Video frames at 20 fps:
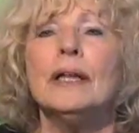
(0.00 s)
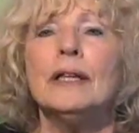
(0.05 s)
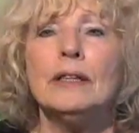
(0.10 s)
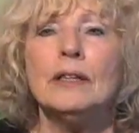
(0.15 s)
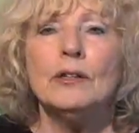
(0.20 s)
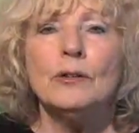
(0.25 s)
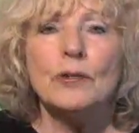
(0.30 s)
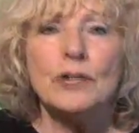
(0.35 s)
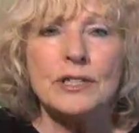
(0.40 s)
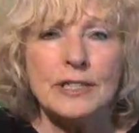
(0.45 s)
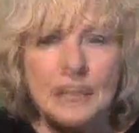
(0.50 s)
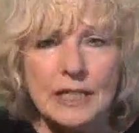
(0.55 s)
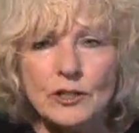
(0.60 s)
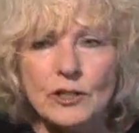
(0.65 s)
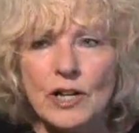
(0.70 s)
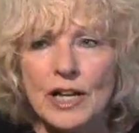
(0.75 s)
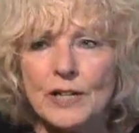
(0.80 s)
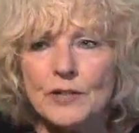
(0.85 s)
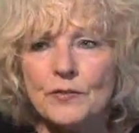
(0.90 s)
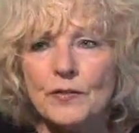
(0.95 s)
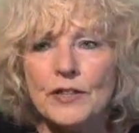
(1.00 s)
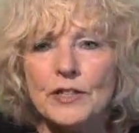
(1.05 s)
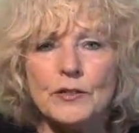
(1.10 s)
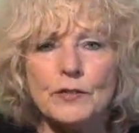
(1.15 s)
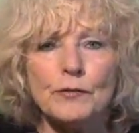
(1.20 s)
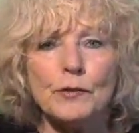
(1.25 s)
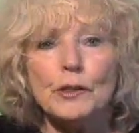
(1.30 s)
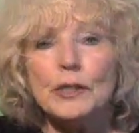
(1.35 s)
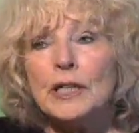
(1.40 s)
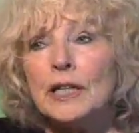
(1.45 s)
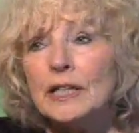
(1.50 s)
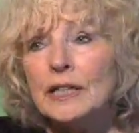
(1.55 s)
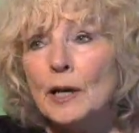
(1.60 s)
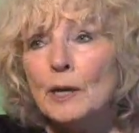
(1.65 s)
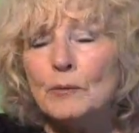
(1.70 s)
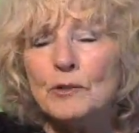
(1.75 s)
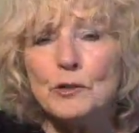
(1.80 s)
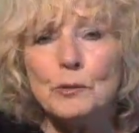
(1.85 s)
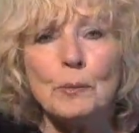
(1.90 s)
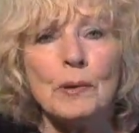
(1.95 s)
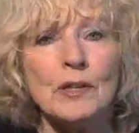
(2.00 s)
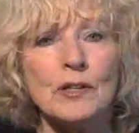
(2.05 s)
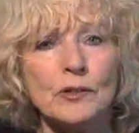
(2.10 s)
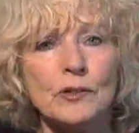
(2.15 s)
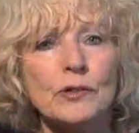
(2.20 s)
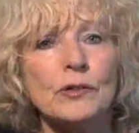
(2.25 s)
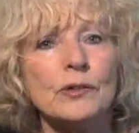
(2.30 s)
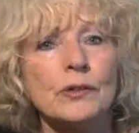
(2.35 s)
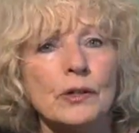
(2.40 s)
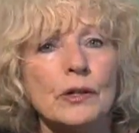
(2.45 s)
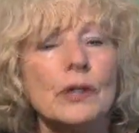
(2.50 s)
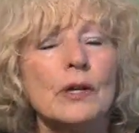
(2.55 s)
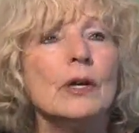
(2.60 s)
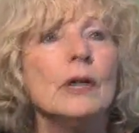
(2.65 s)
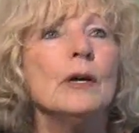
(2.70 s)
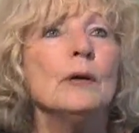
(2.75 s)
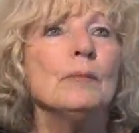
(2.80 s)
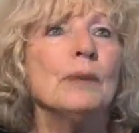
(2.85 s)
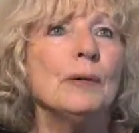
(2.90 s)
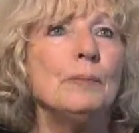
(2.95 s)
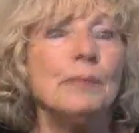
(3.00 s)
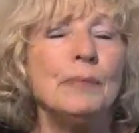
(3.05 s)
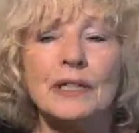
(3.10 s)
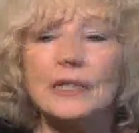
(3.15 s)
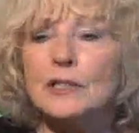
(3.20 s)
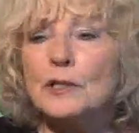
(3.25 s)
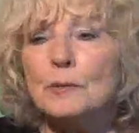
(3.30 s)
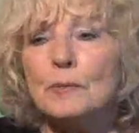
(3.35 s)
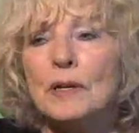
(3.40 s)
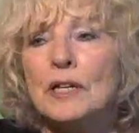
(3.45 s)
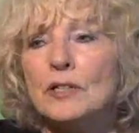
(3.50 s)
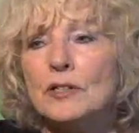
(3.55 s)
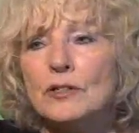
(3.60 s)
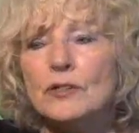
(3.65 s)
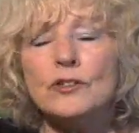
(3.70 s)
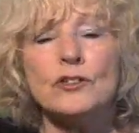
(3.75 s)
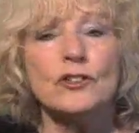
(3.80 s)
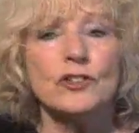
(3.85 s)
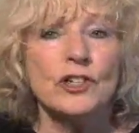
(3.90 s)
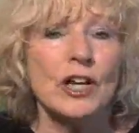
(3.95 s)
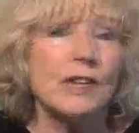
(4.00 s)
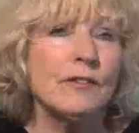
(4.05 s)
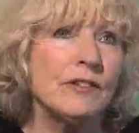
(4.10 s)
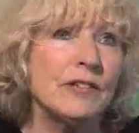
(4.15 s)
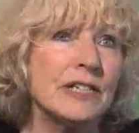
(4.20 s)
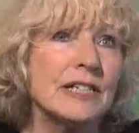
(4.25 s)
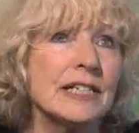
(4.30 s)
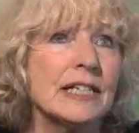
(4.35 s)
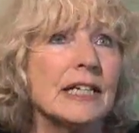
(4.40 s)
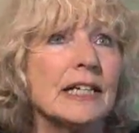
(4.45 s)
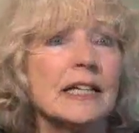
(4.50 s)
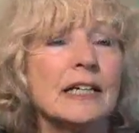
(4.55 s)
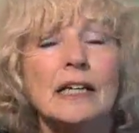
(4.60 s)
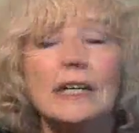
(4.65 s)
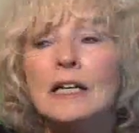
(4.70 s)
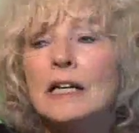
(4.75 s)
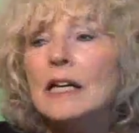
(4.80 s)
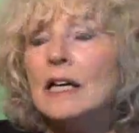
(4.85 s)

the North Sea Jazz Festival, and that was sponsored by big sponsors, JVC.